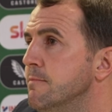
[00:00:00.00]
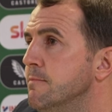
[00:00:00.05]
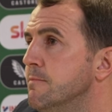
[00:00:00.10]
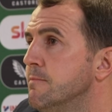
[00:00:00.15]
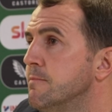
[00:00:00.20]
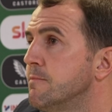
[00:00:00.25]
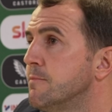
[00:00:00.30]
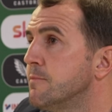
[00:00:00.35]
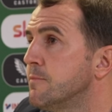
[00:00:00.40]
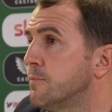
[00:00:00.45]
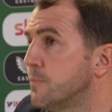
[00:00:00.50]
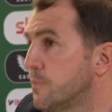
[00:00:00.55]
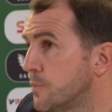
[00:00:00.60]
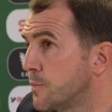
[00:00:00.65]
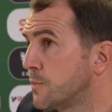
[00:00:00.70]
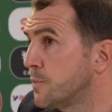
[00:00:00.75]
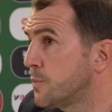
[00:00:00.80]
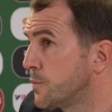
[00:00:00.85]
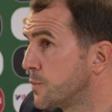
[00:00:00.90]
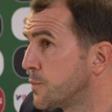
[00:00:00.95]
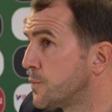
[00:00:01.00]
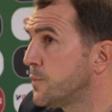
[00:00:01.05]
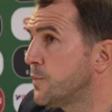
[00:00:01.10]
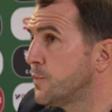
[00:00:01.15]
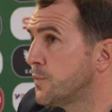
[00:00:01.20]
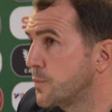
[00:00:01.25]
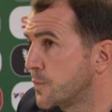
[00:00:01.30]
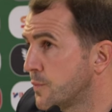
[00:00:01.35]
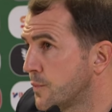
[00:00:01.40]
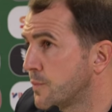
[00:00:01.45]
2
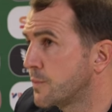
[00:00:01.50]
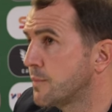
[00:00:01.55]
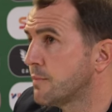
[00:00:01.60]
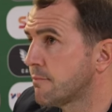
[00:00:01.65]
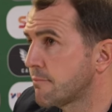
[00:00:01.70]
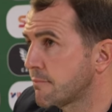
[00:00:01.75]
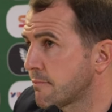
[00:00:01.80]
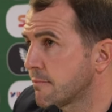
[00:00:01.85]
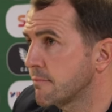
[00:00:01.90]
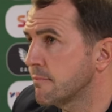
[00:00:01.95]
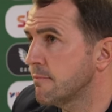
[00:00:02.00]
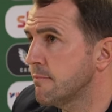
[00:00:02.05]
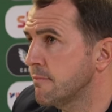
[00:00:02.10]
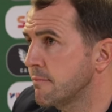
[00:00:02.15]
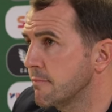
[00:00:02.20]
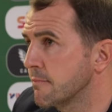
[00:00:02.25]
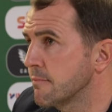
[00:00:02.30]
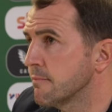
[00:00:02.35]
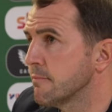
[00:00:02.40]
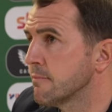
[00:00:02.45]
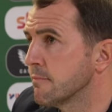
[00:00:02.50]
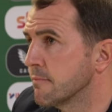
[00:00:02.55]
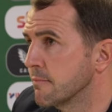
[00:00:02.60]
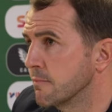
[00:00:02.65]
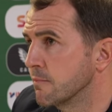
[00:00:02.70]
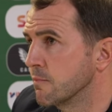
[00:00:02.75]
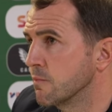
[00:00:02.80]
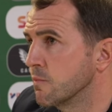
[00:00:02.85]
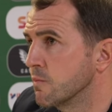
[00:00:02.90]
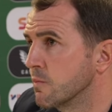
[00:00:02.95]
90 minutes in space of
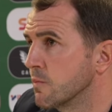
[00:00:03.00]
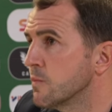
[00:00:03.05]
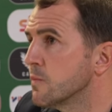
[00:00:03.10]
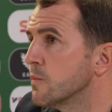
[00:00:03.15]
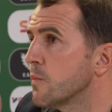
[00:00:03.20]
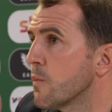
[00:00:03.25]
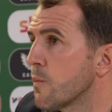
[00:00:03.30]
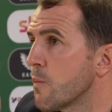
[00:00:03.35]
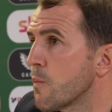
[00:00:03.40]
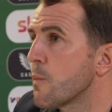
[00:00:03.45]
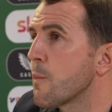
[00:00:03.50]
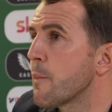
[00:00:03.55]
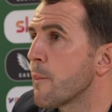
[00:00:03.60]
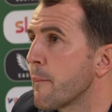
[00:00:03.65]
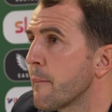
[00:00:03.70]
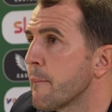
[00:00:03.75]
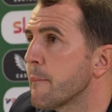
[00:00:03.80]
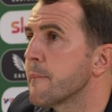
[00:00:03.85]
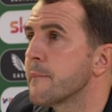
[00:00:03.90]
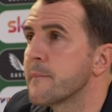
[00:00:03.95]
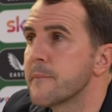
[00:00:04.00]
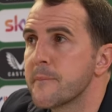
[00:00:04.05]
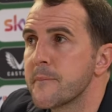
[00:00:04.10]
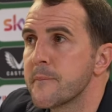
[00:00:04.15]
72 hours. Were you